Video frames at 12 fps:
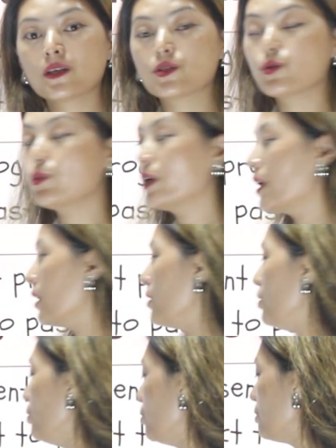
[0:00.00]
So we
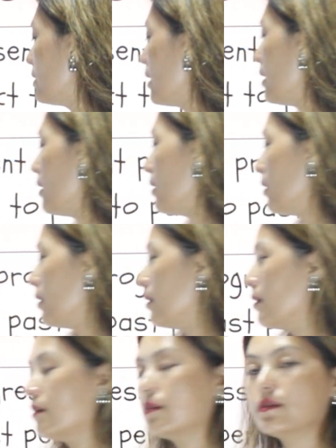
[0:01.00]
can use
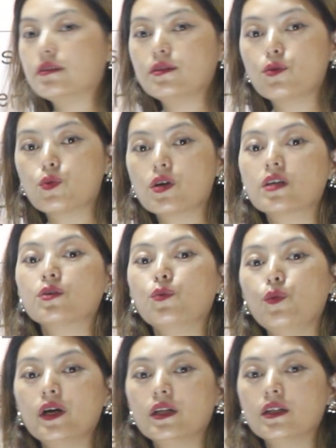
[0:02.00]
the
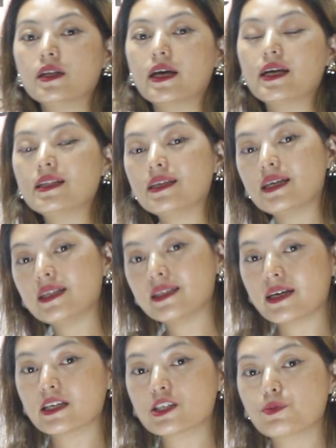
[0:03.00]
word will in the
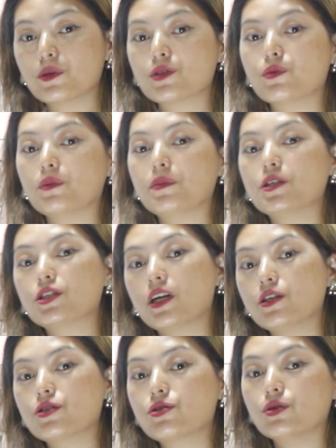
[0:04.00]
indirect speech will be
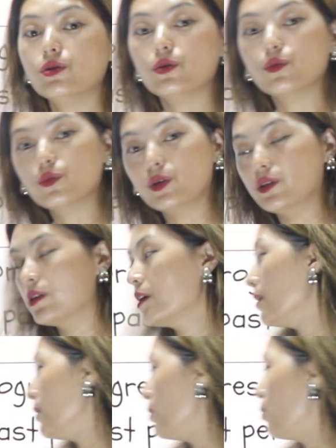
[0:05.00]
changed to would.
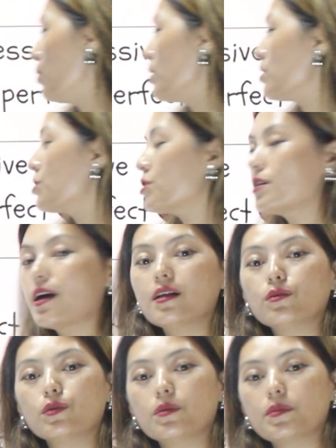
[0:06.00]
The word
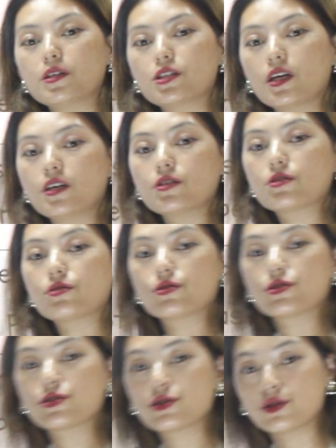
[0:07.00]
shall will be changed to
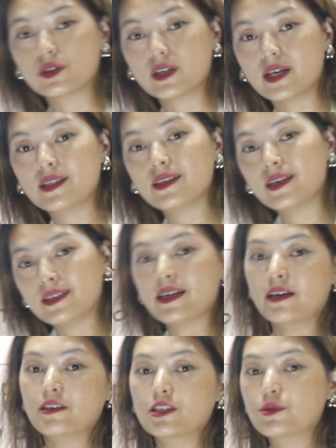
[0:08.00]
should in the
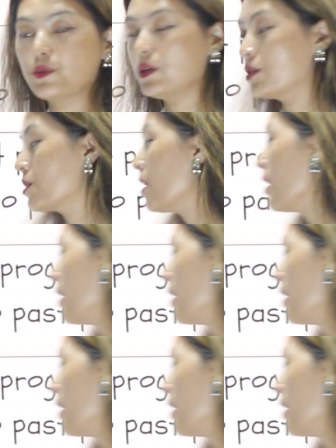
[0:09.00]
indirect speech.